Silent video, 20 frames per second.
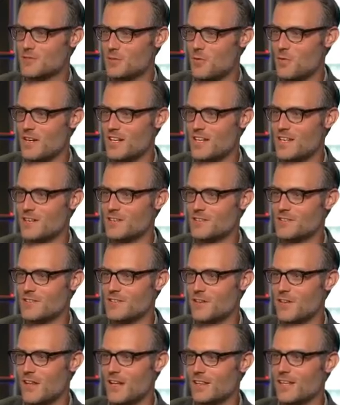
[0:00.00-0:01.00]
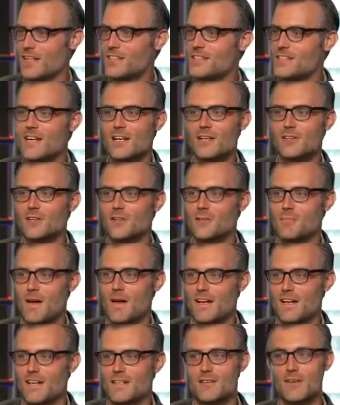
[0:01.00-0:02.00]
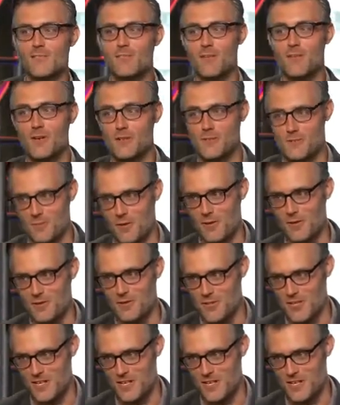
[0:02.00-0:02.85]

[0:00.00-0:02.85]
in 20 years, and they're like, let's take a look back at your first role,